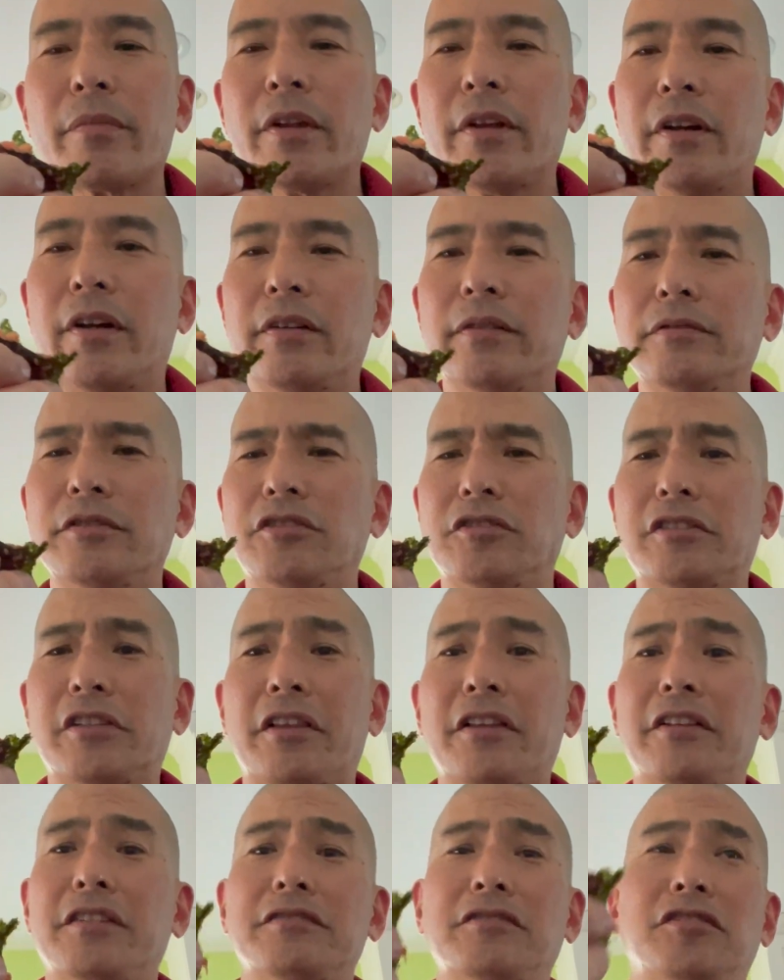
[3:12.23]
I
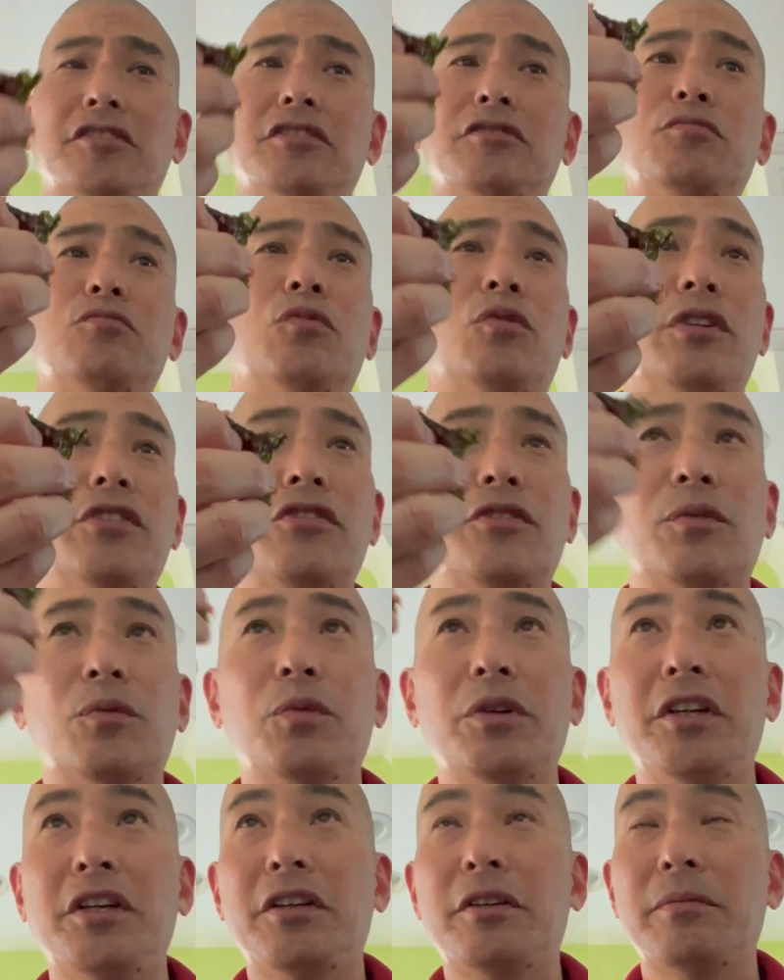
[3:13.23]
think just once a
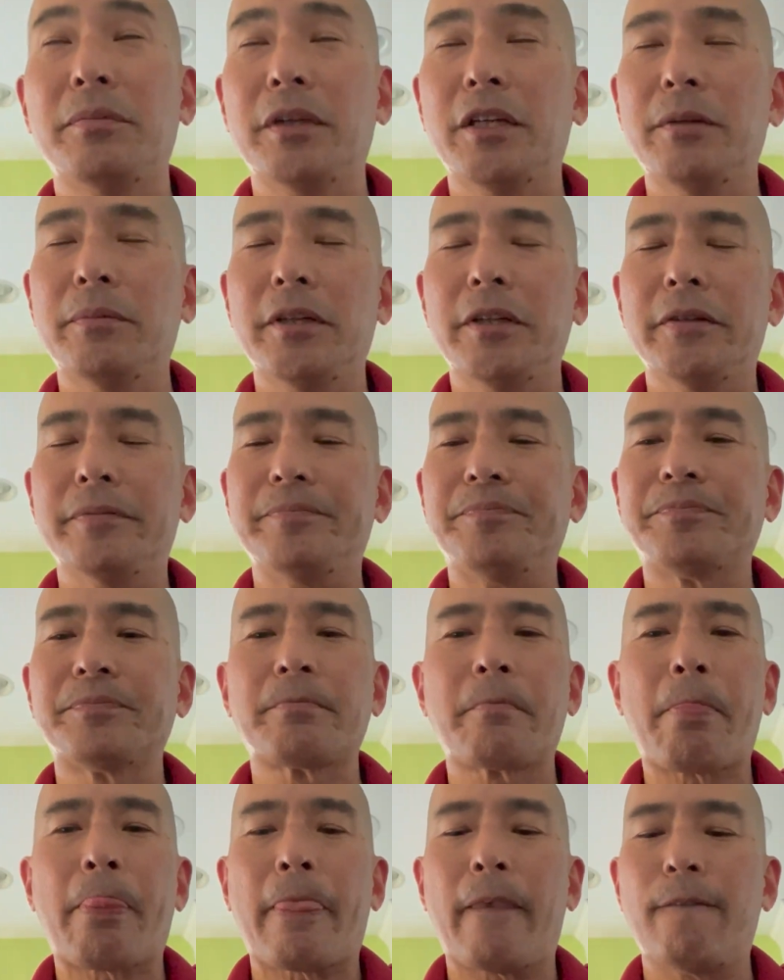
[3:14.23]
week, maybe,
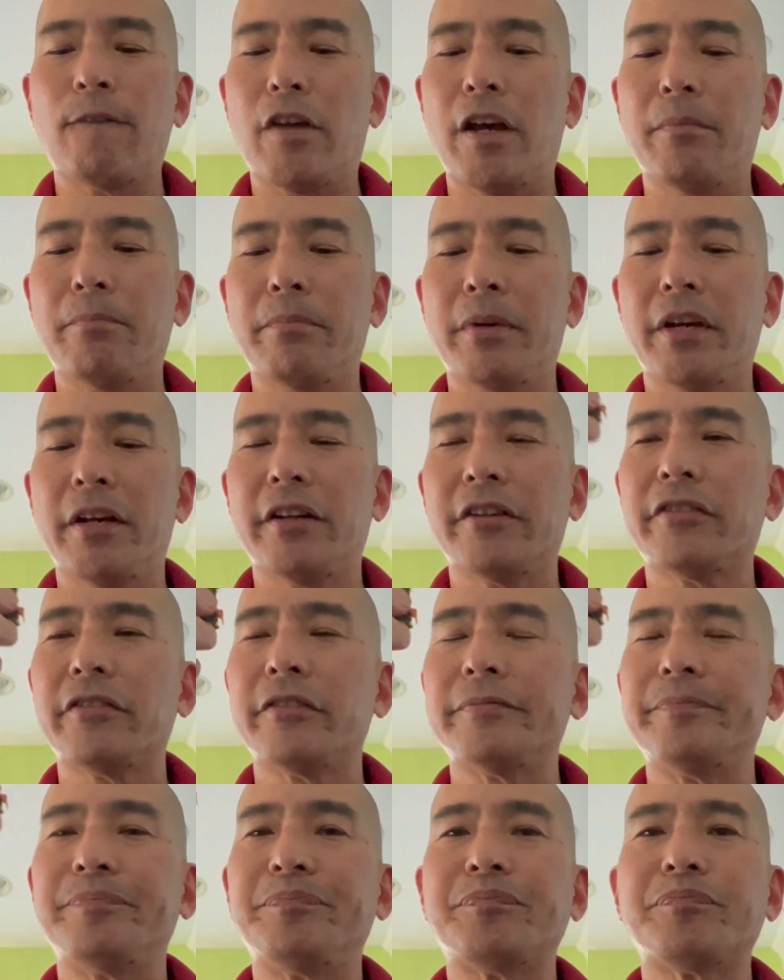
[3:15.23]
at best.
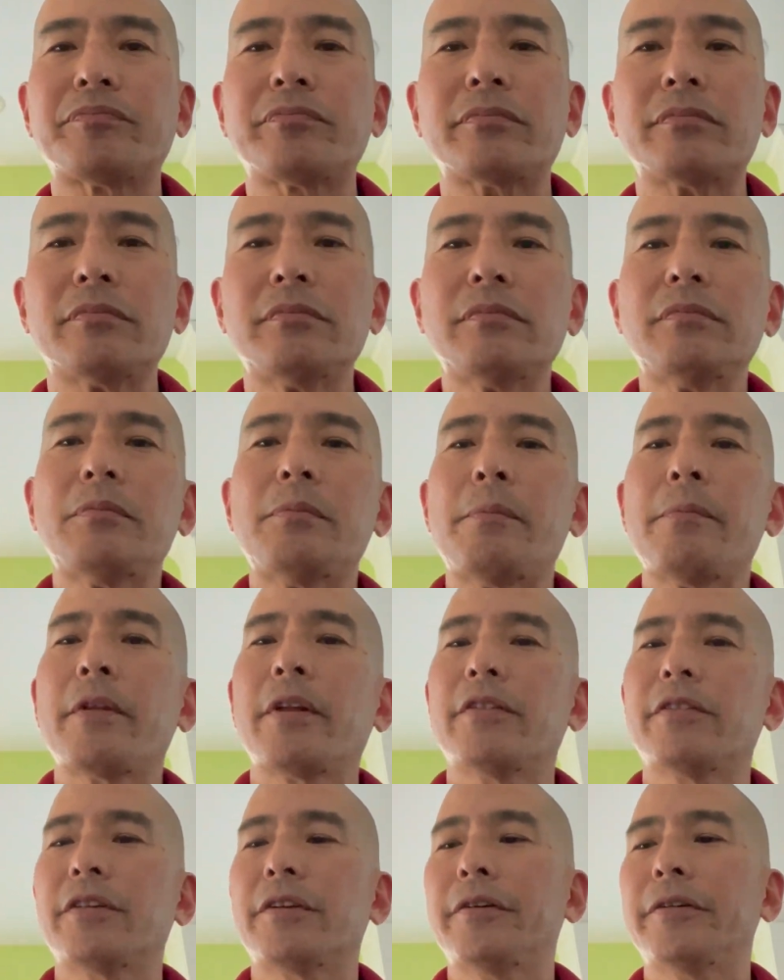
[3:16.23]

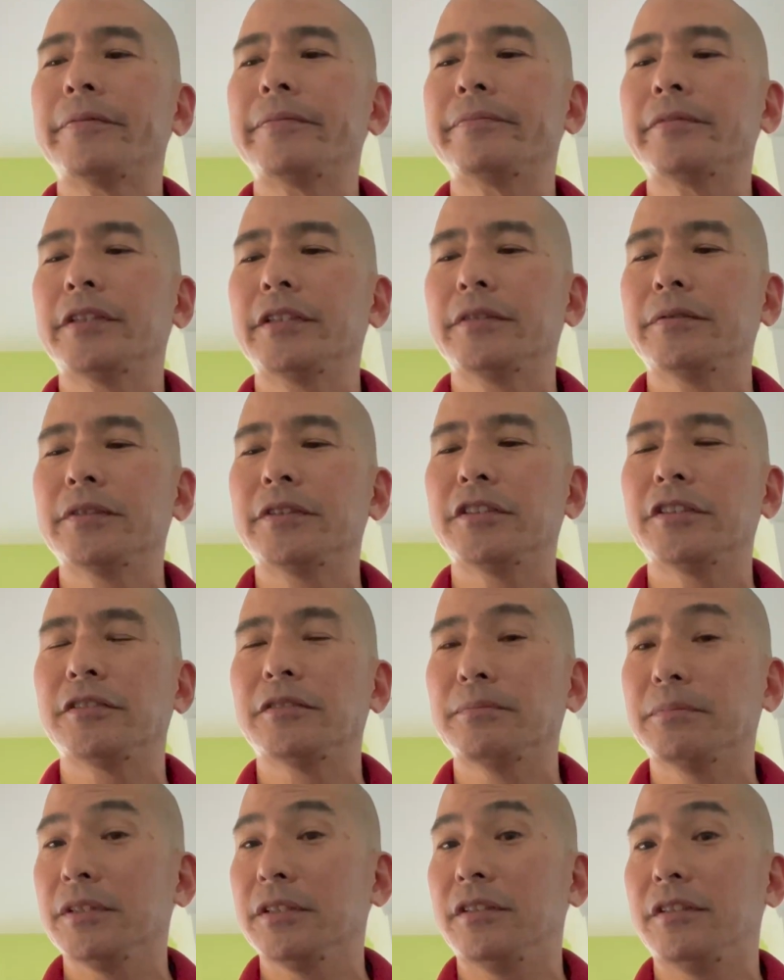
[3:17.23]
So, anyways,
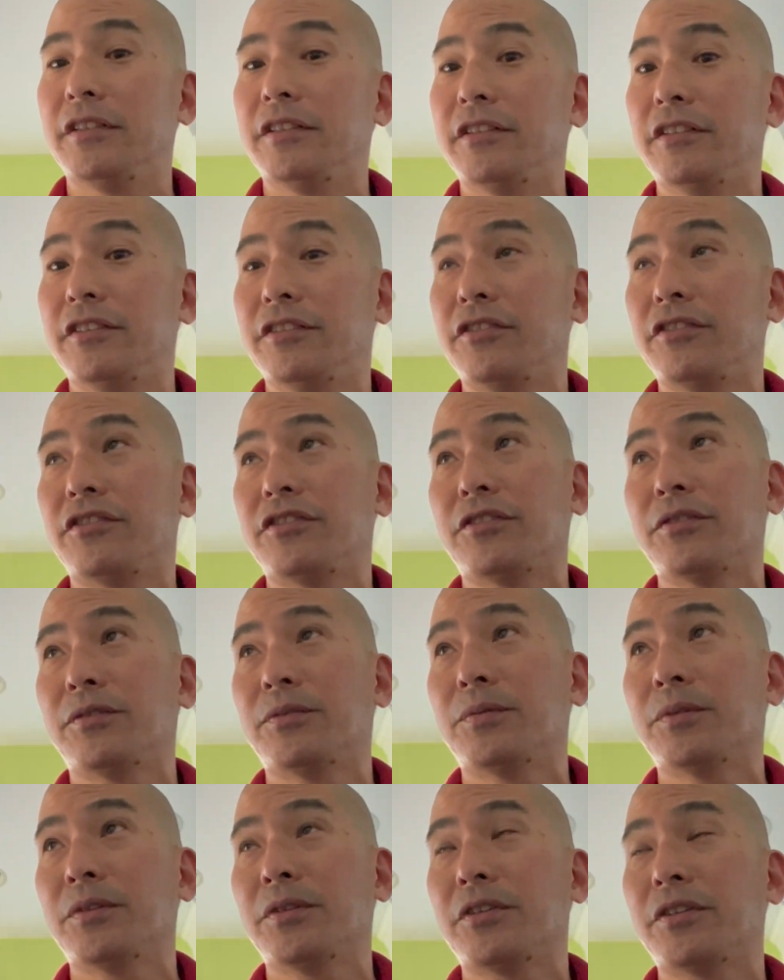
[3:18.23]
but it is so
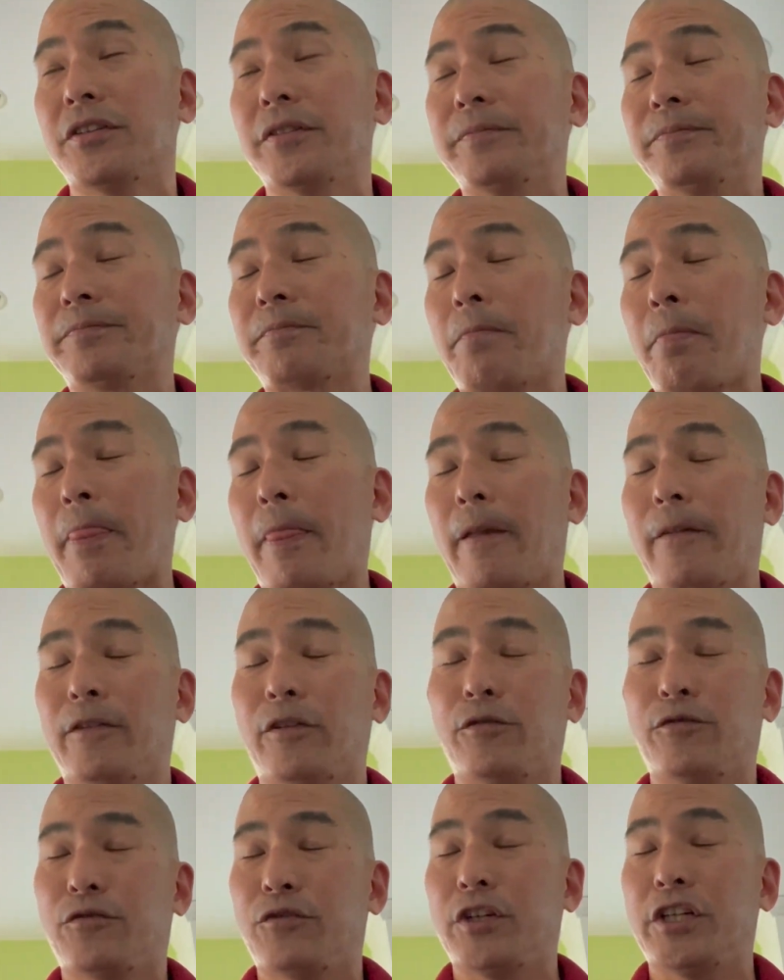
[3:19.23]
worth it. It's
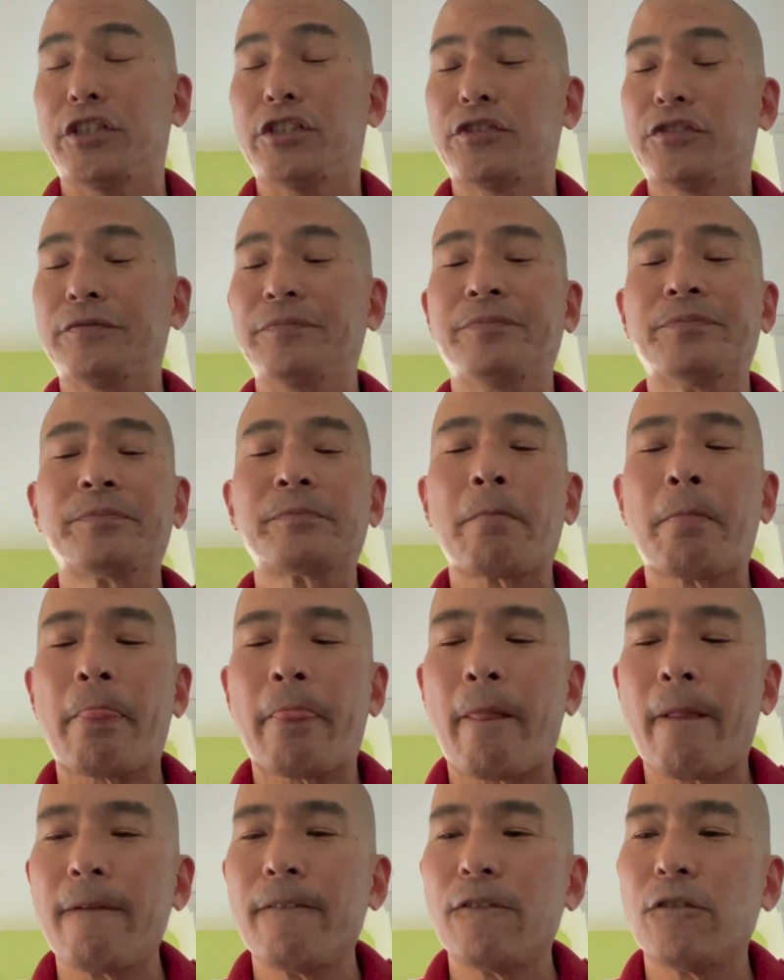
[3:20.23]
fresh
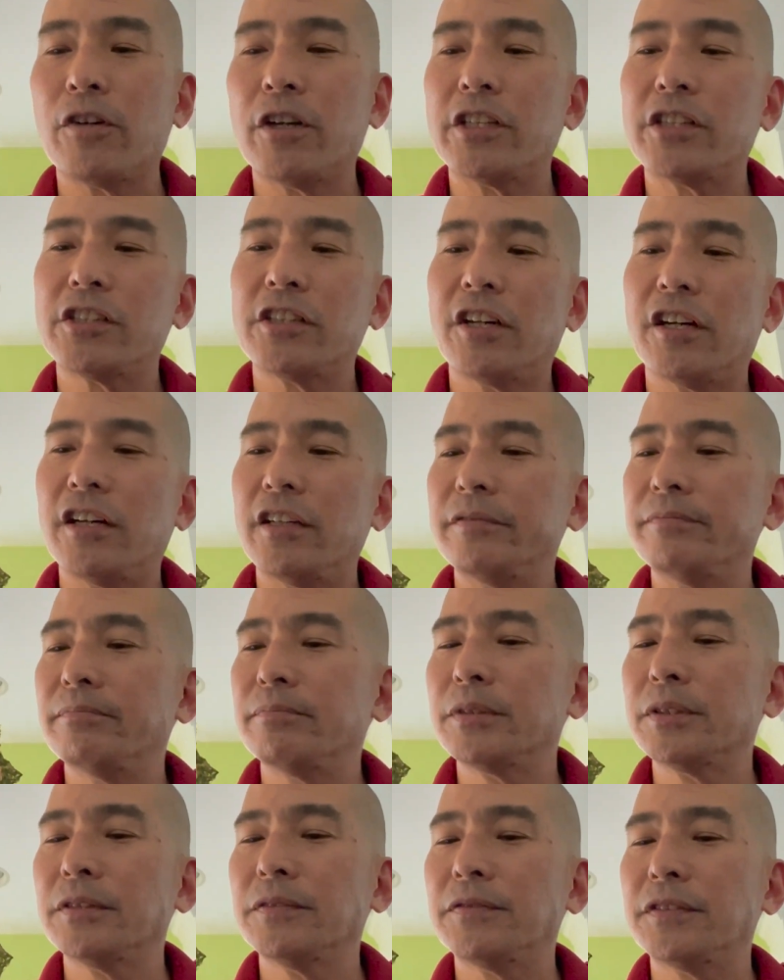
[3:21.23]
caught
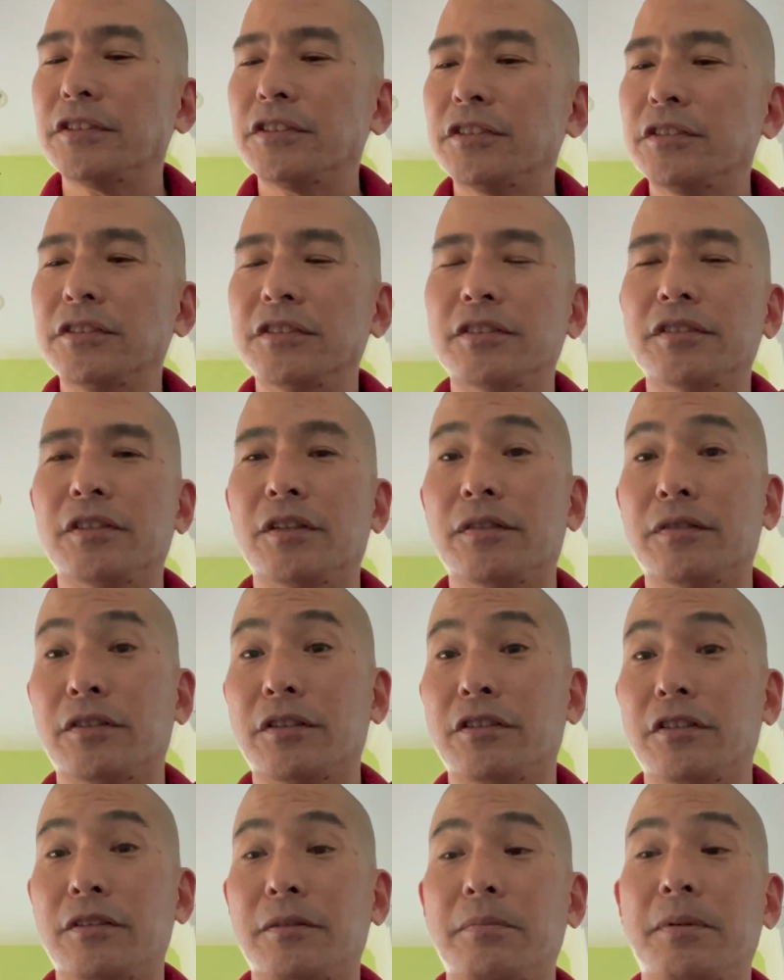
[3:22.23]
bluefin tuna, over
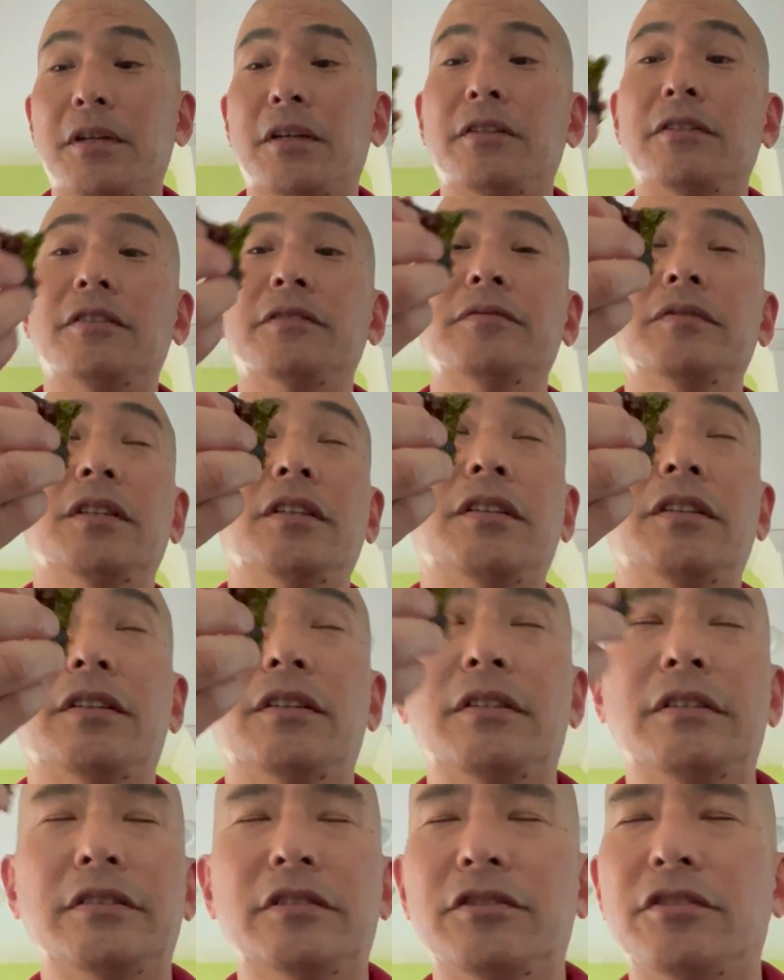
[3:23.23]
100 pounder. Oh,
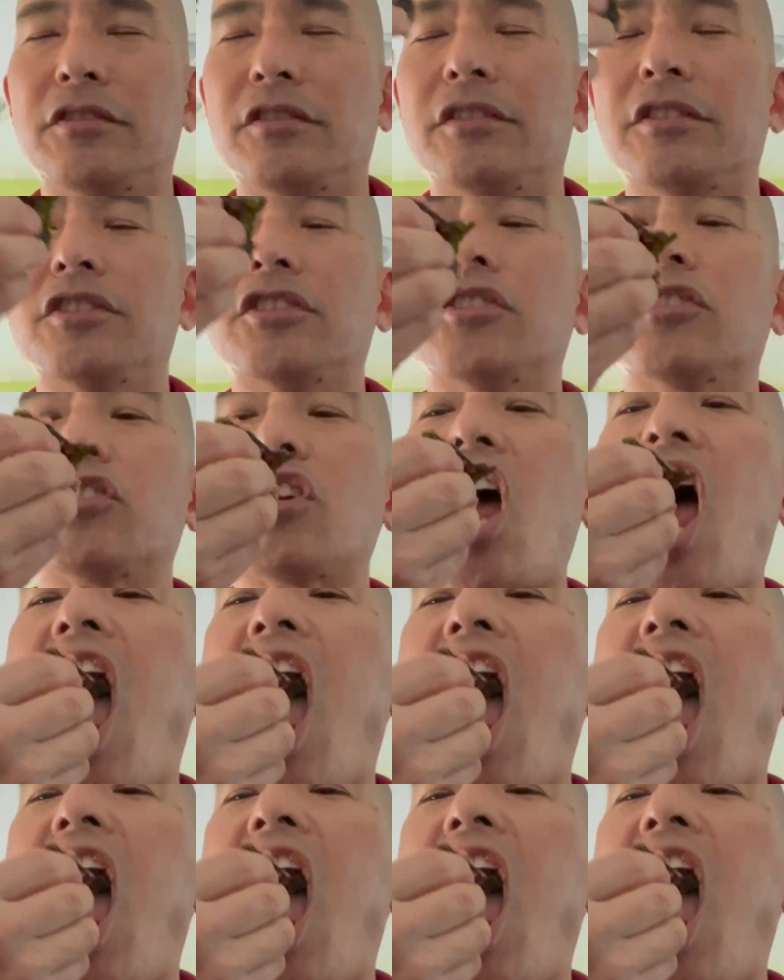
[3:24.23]
it's delicious.